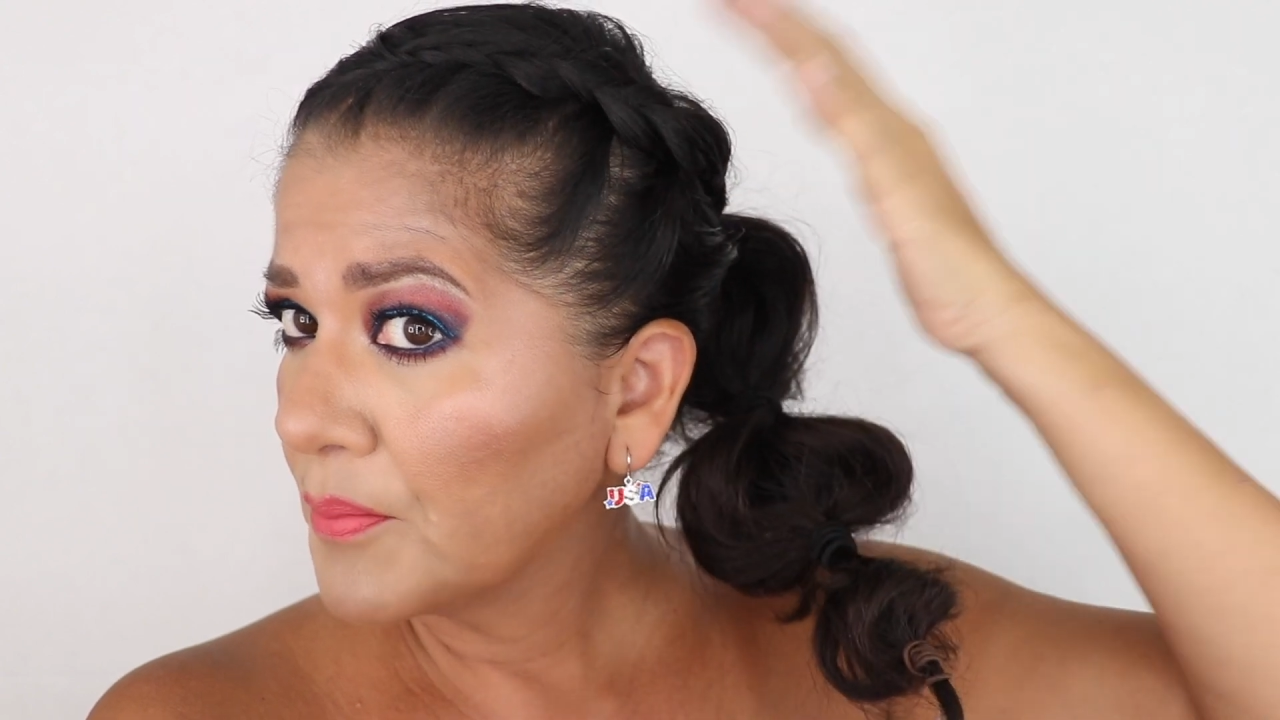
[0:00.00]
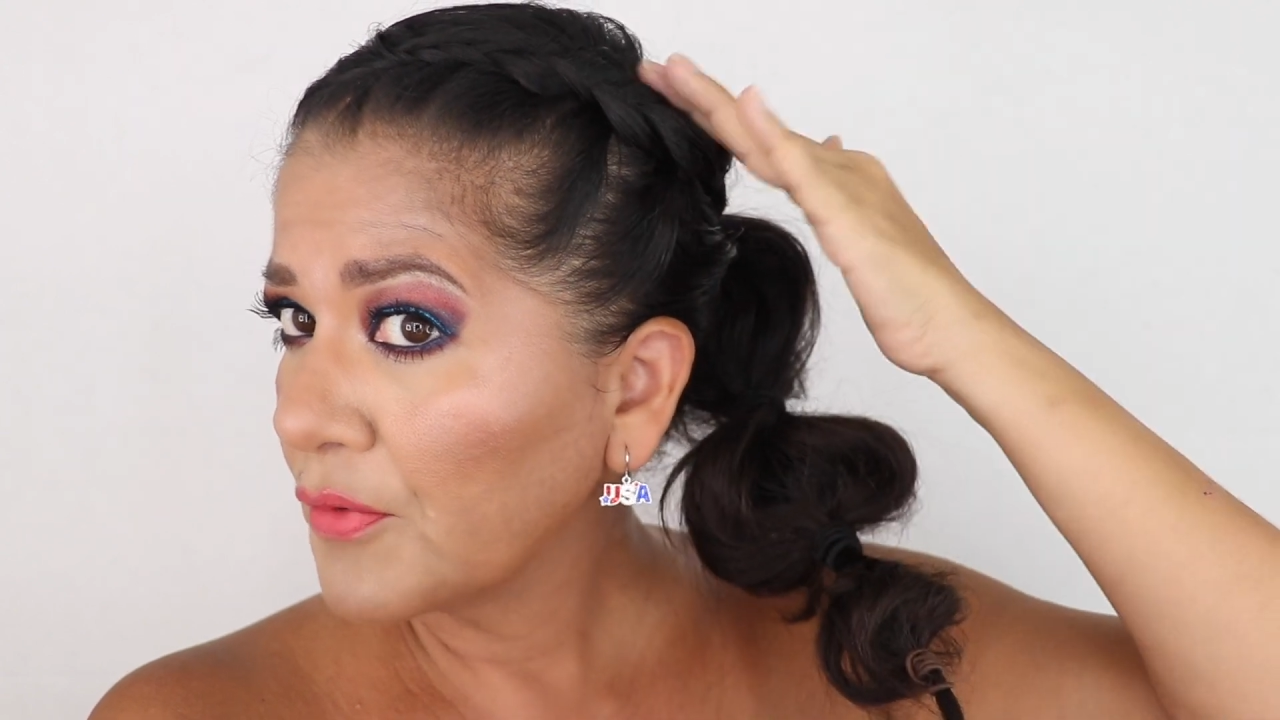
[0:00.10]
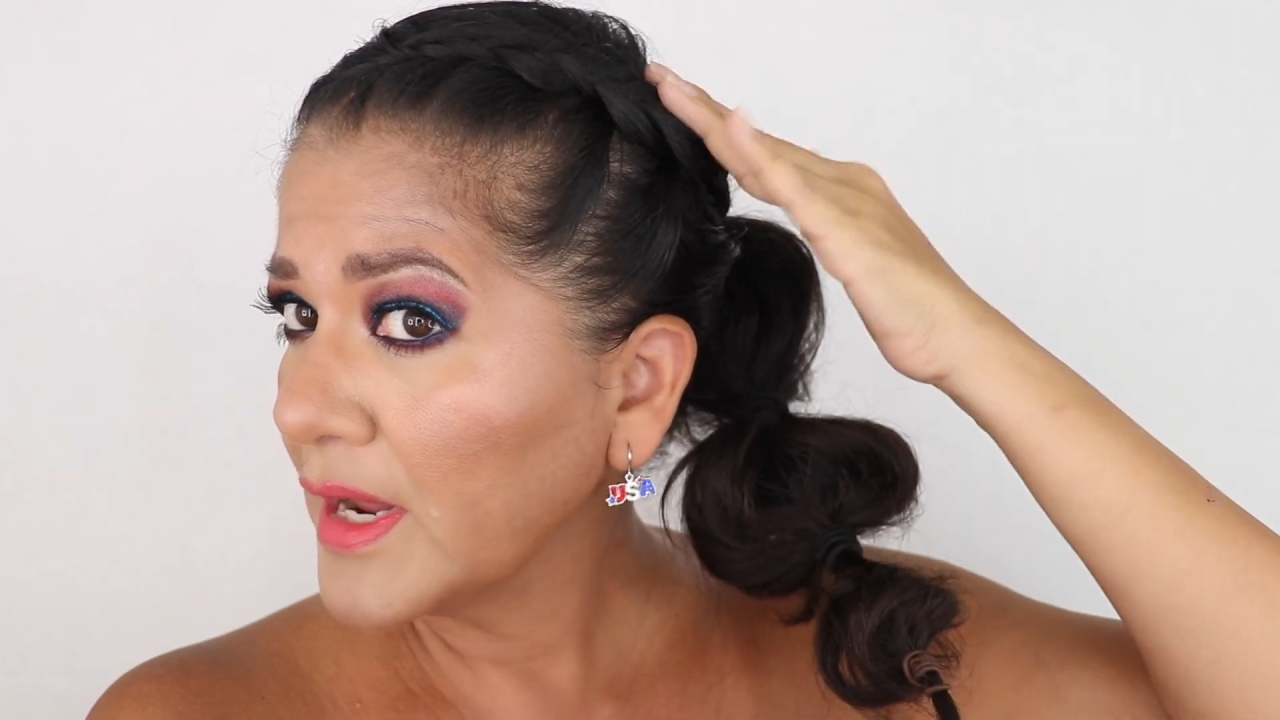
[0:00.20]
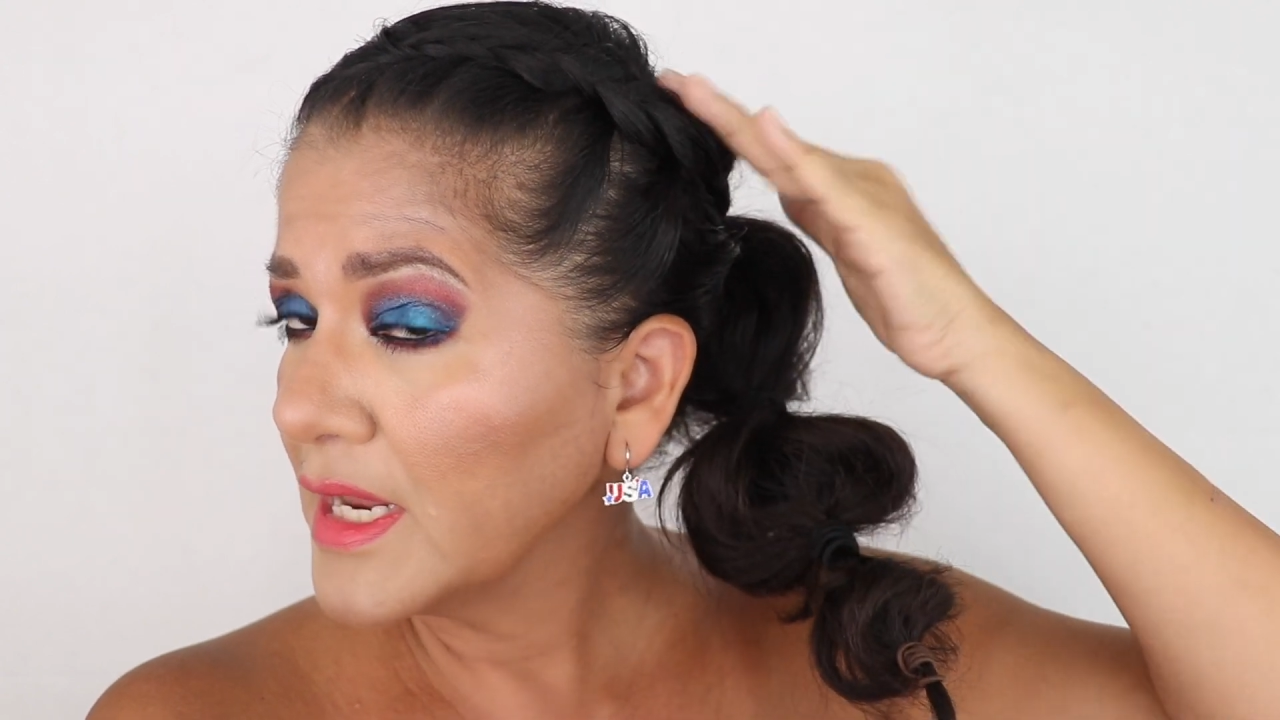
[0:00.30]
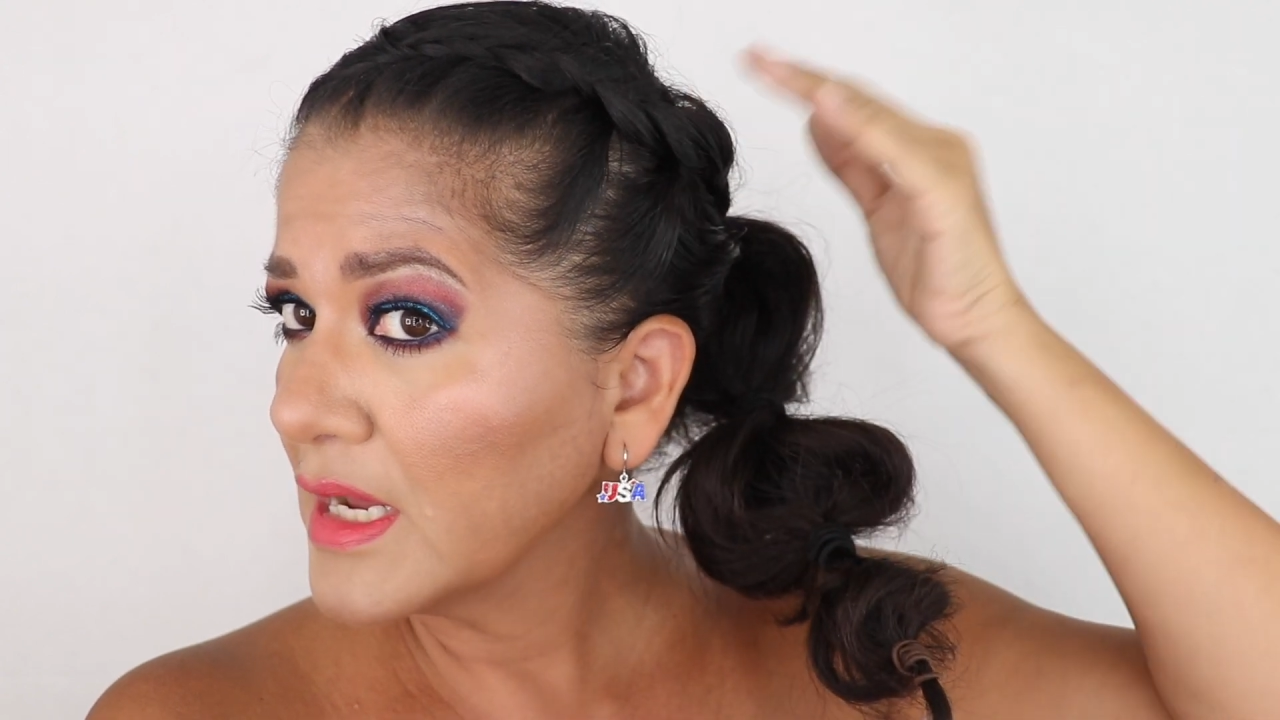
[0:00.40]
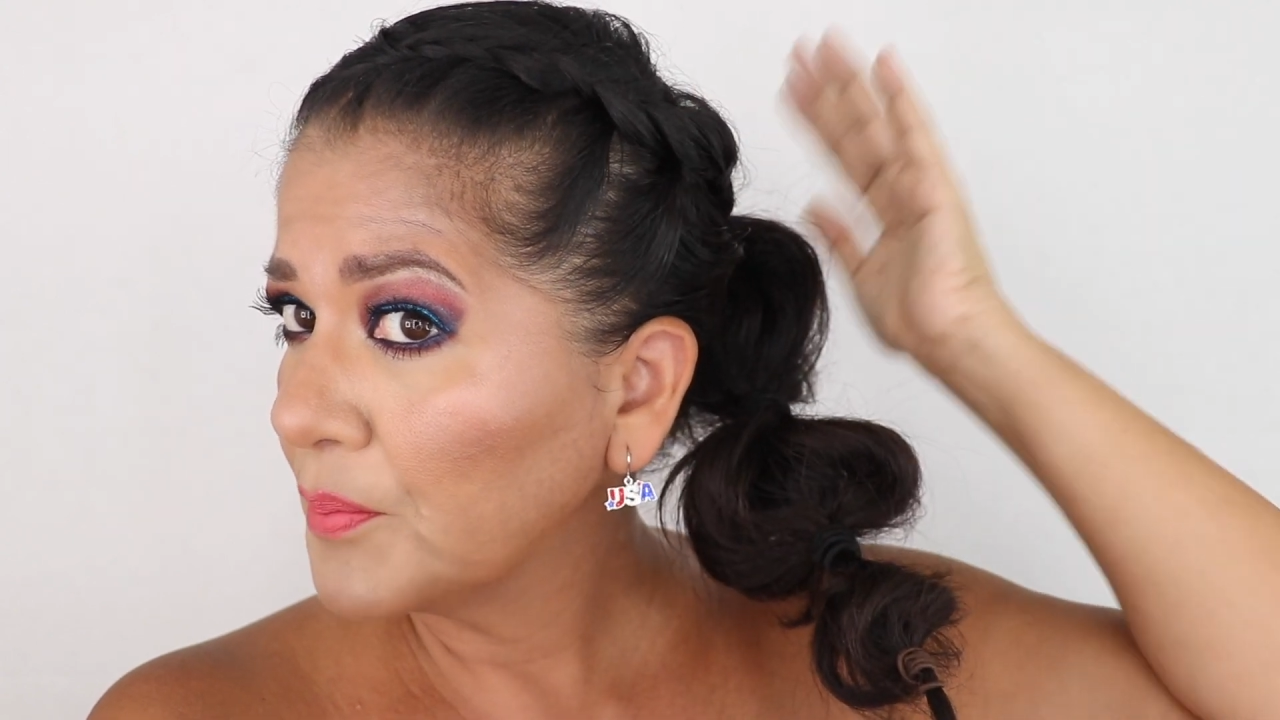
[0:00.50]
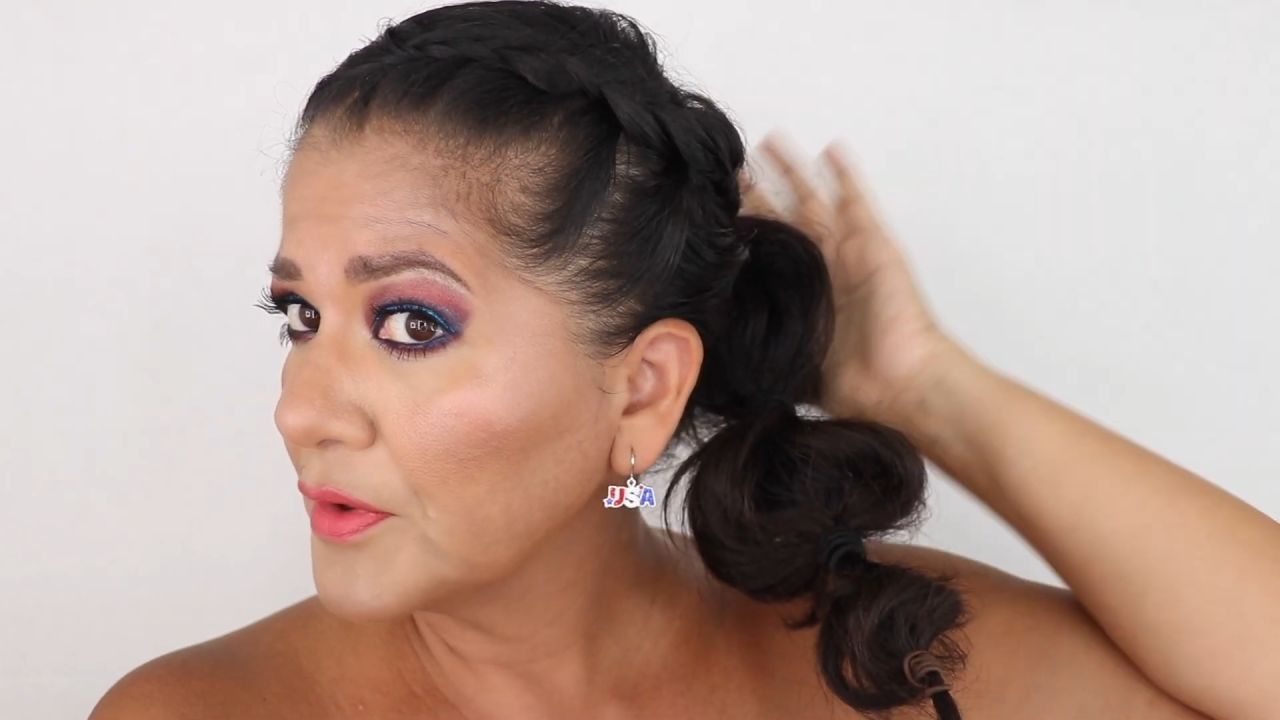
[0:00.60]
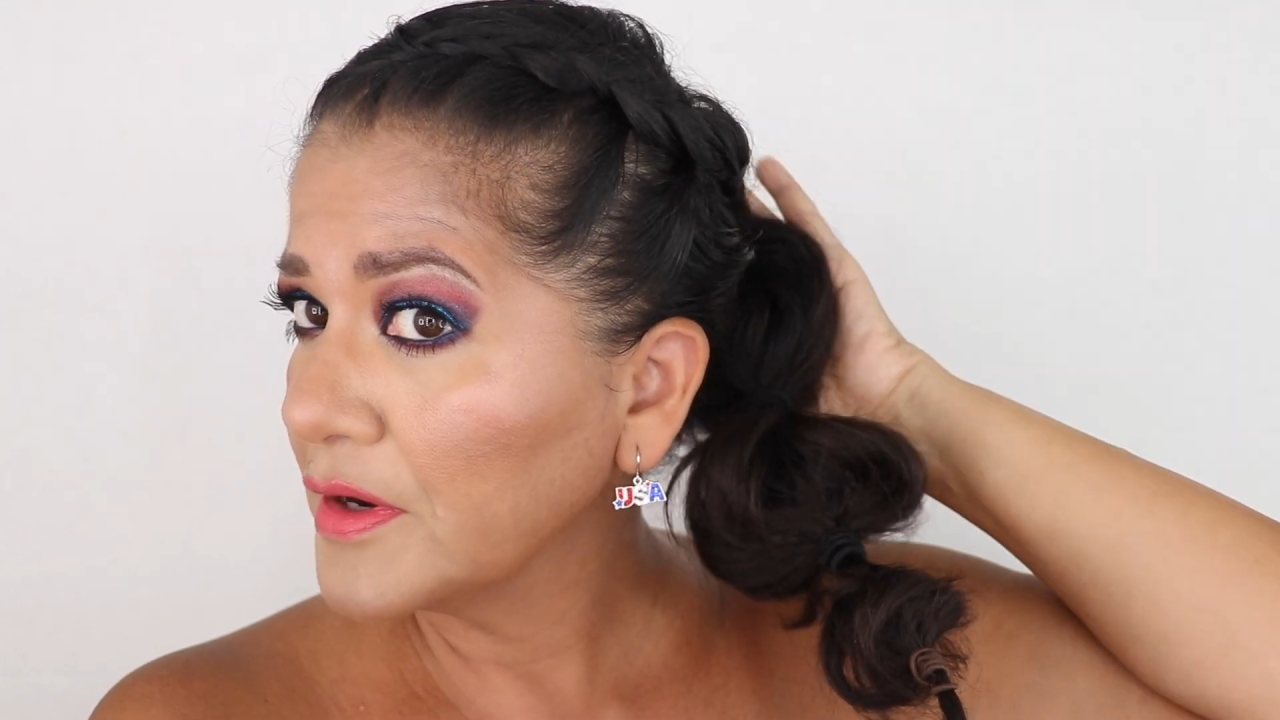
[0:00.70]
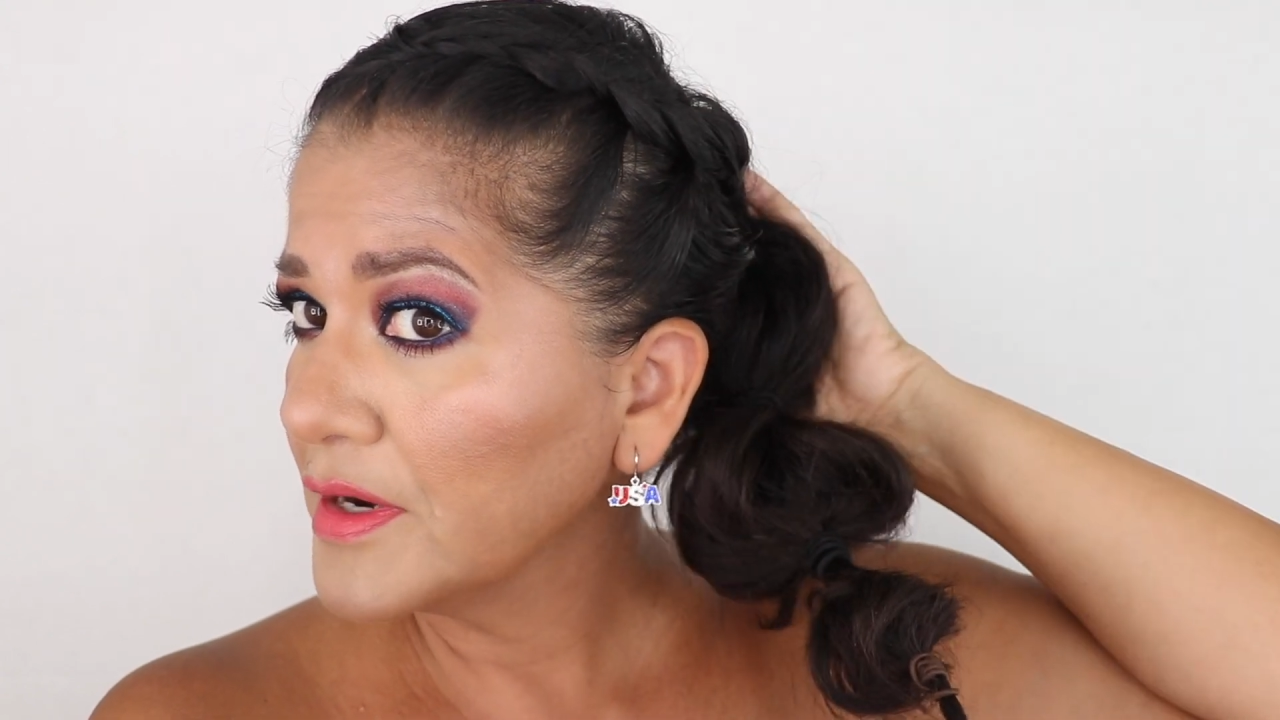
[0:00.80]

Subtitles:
braid, I put it